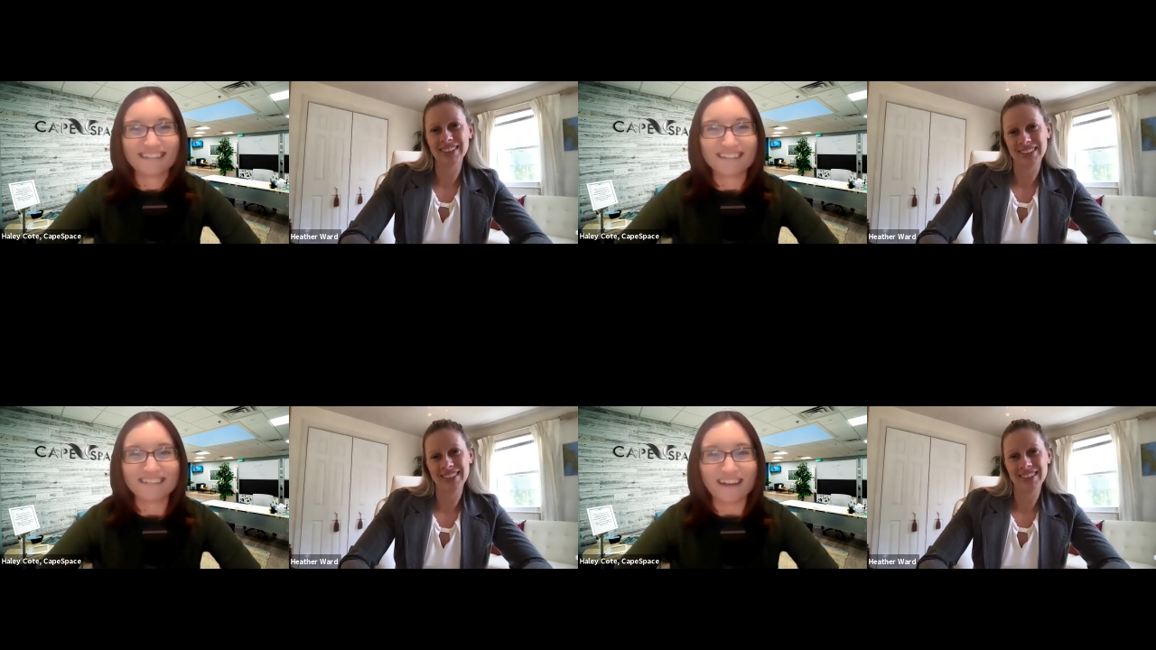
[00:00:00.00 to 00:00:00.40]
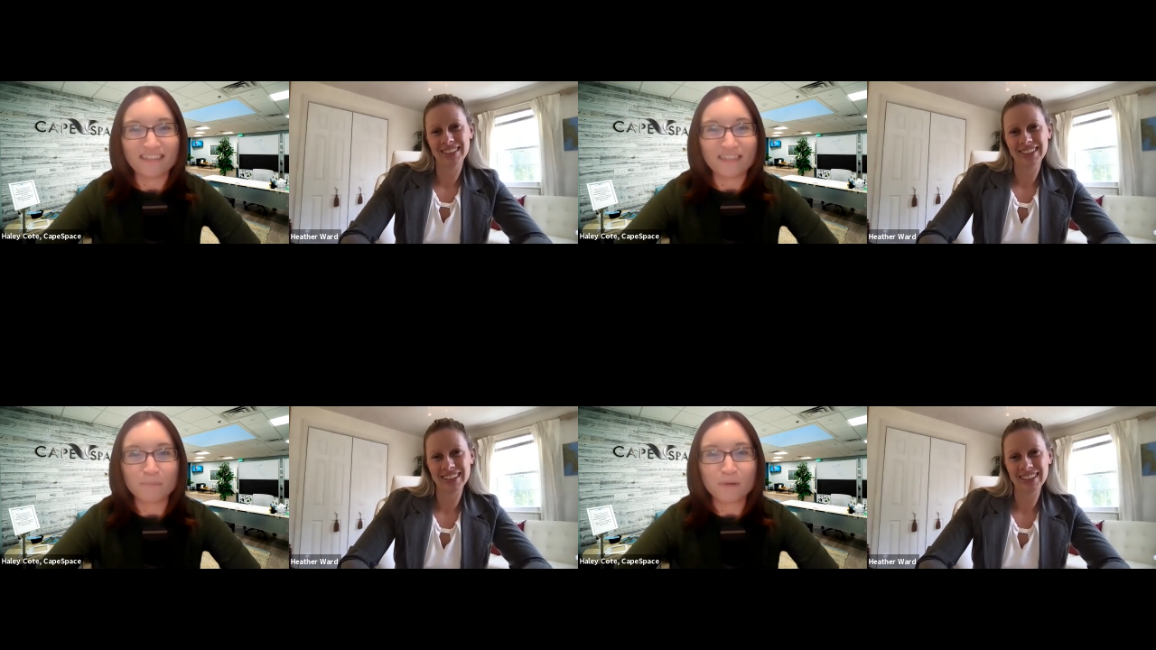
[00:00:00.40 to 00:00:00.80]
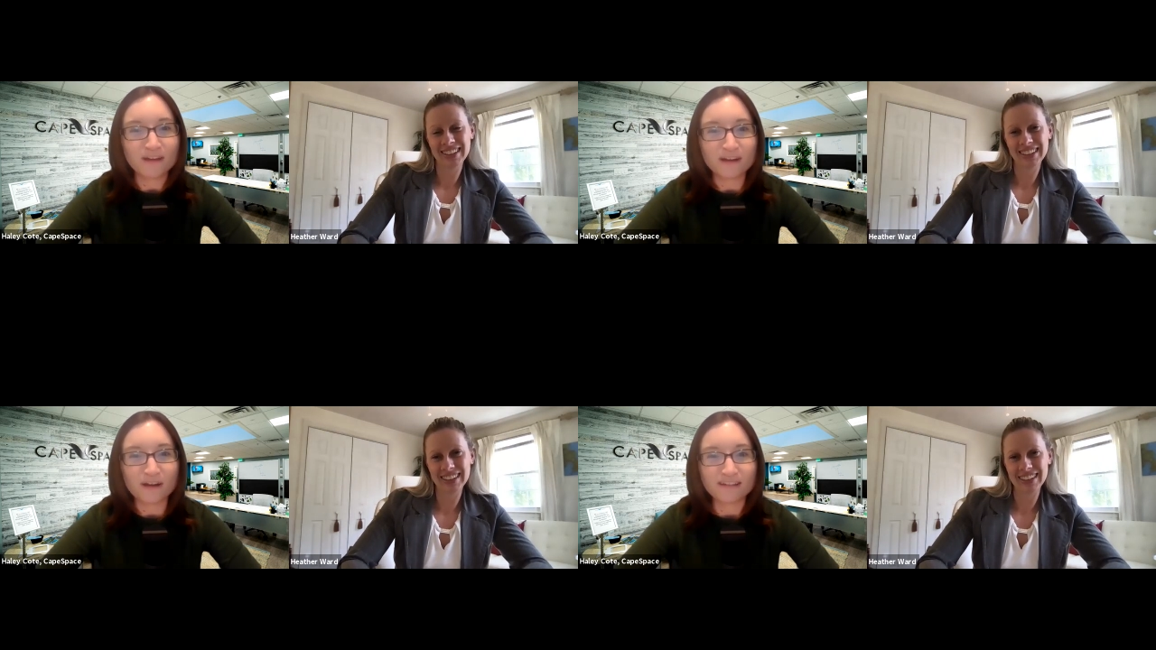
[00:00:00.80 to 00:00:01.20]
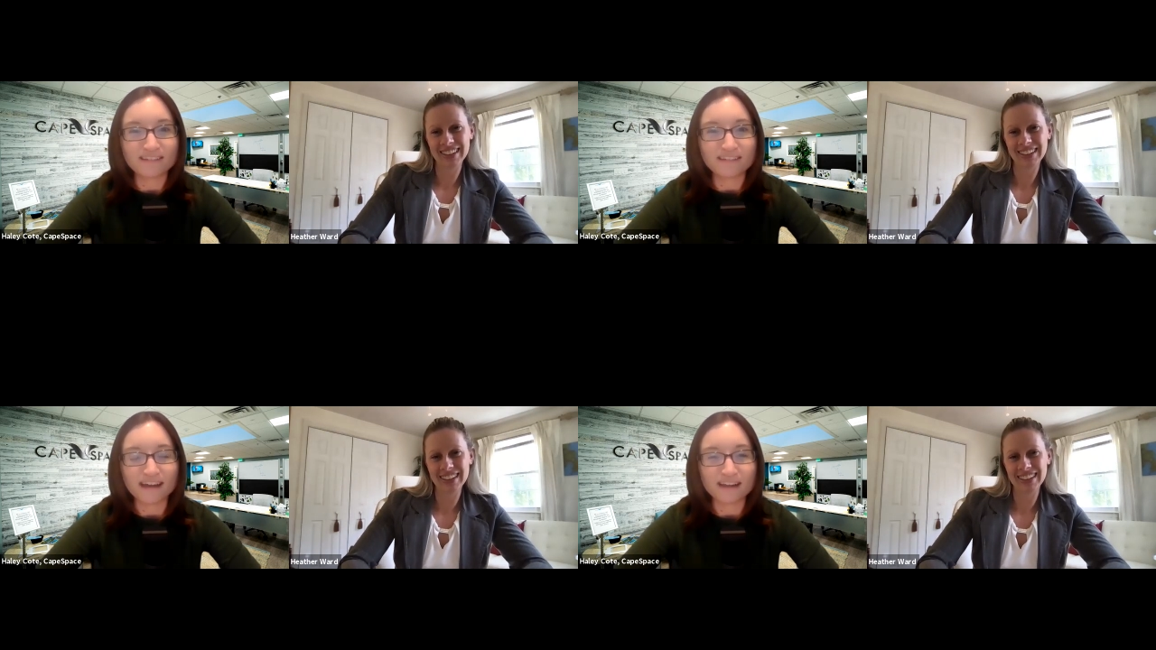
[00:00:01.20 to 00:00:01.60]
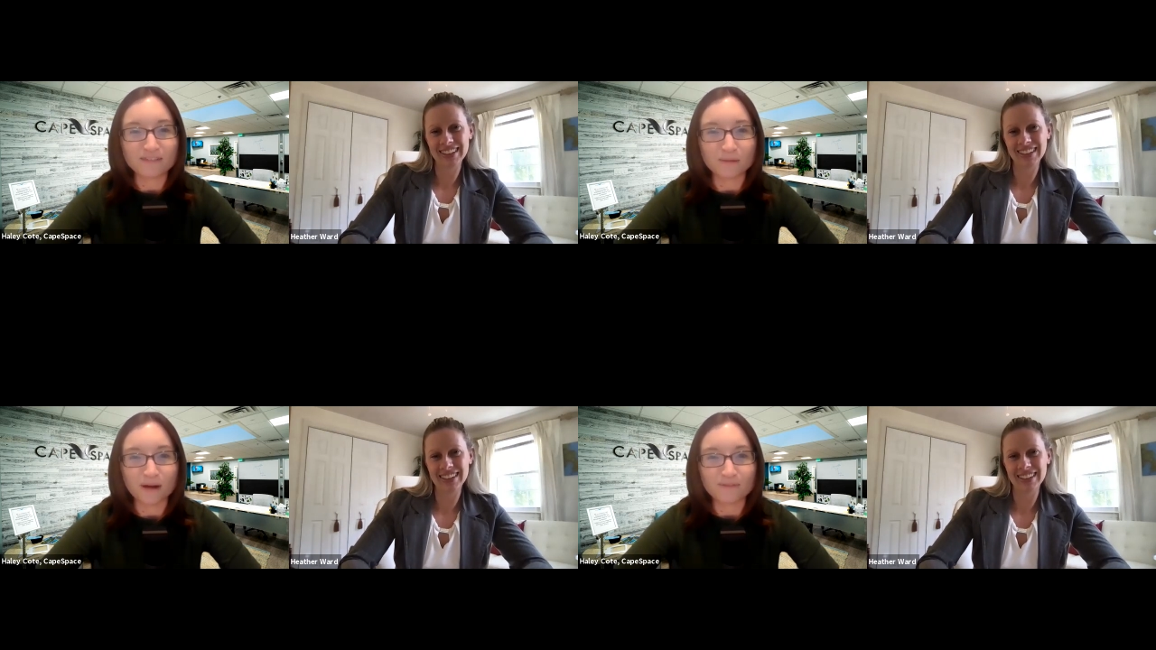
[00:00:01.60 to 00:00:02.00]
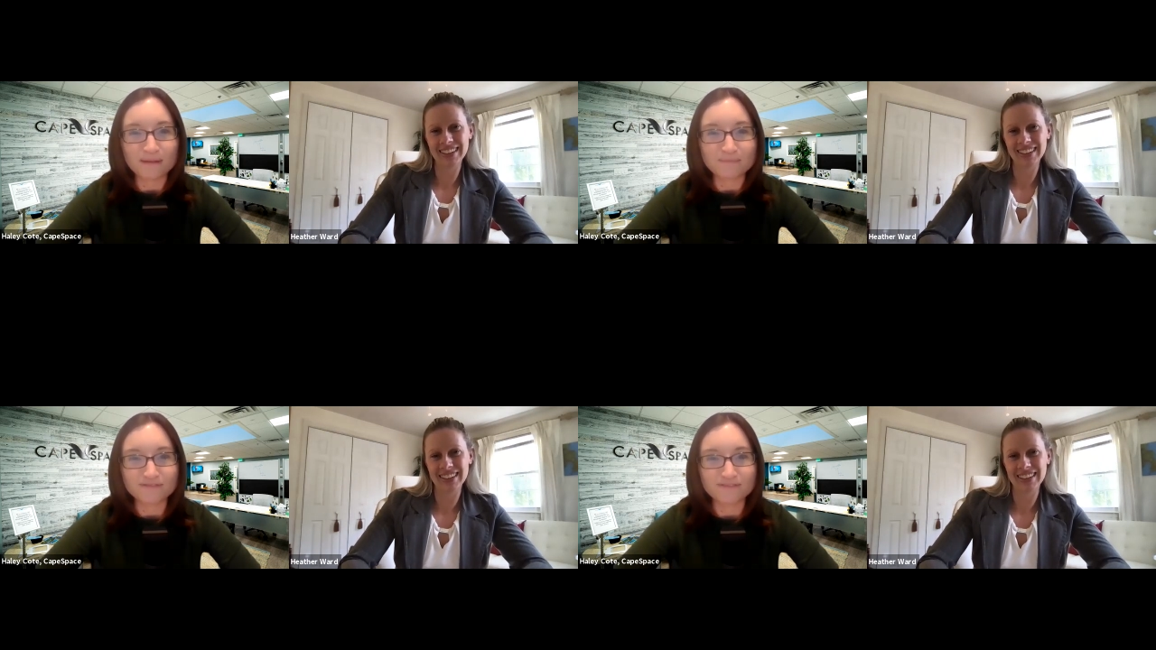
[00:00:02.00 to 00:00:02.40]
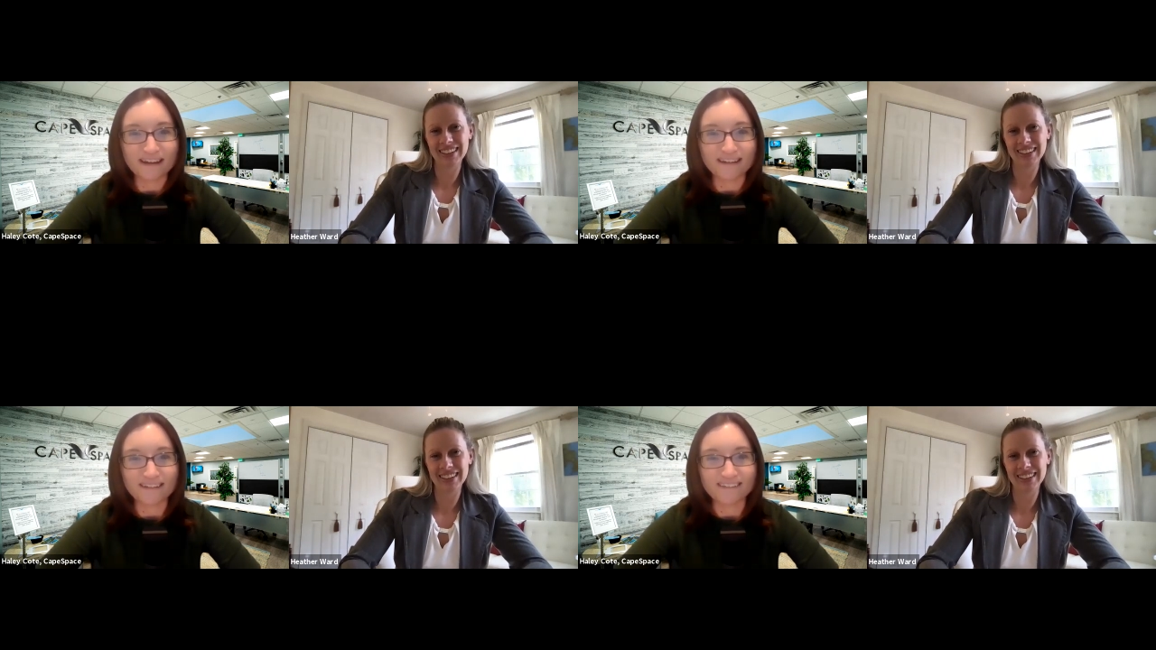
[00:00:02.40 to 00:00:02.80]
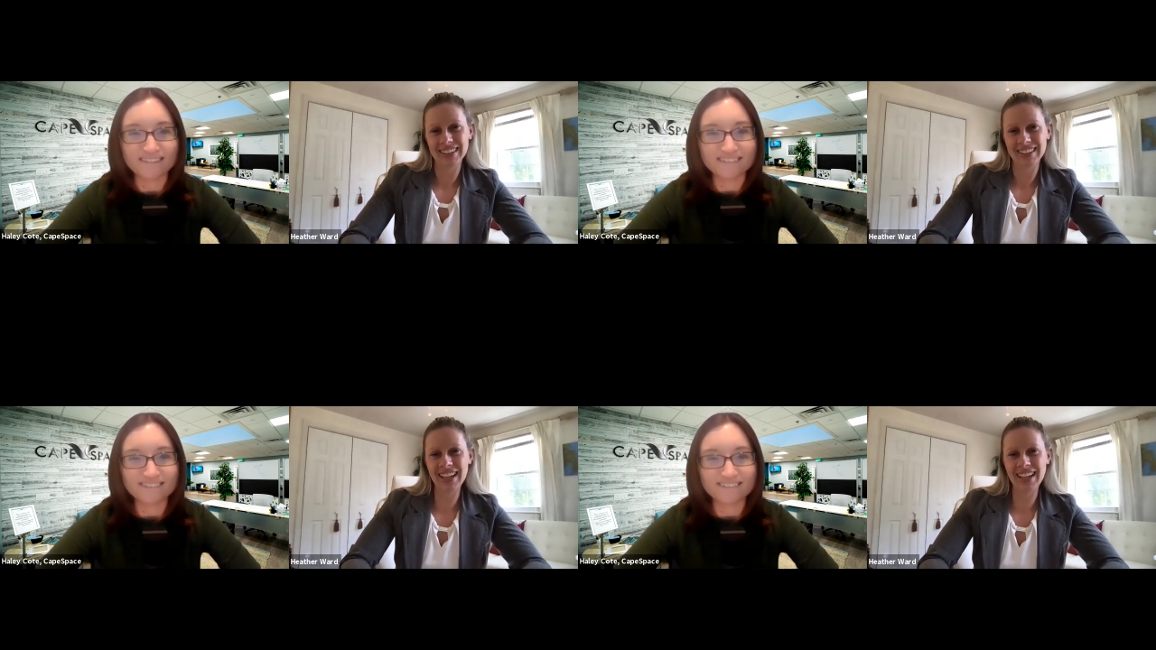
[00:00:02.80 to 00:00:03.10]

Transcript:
Speaker 1: So Heather, moving on to kind of a little more rapid fire